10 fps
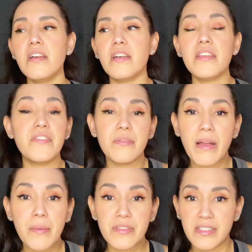Even the
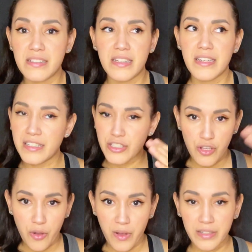Bible says it, and it's
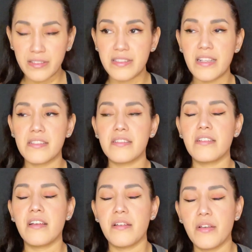so on. It says
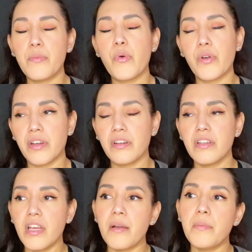more.
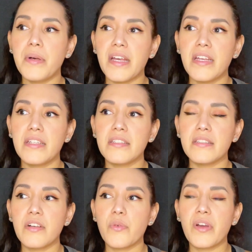But
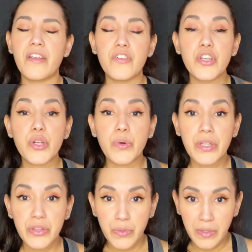whatever you're
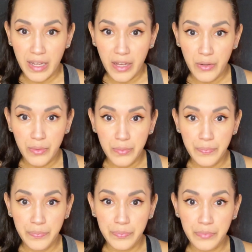going through now,
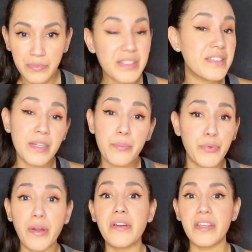it's
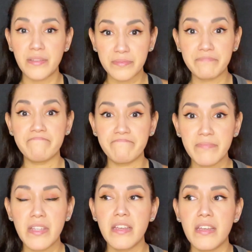temporary.
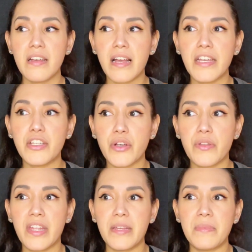I know
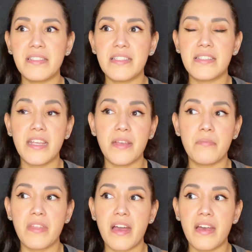that it may seem
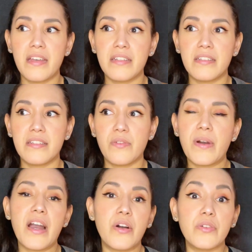that,
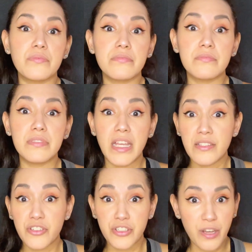wow,
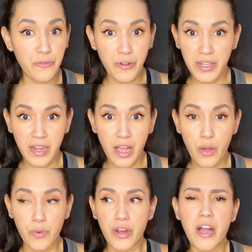things are tough right
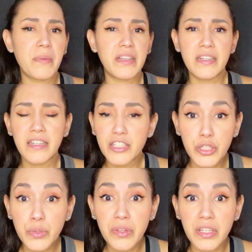now, or how am I going to get
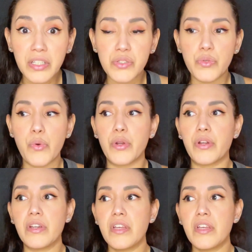through this, or